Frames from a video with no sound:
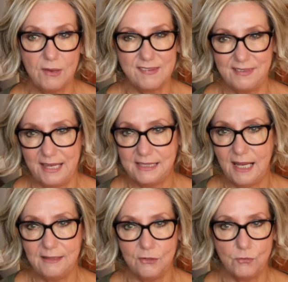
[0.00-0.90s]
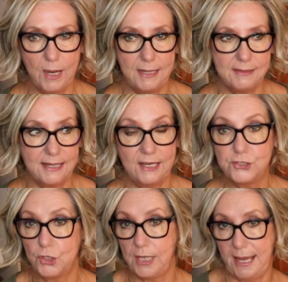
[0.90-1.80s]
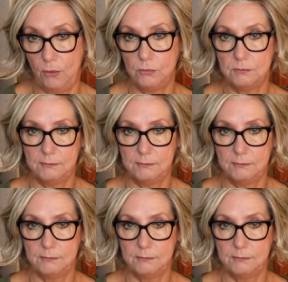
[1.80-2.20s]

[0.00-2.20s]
a slate color gray that I took out.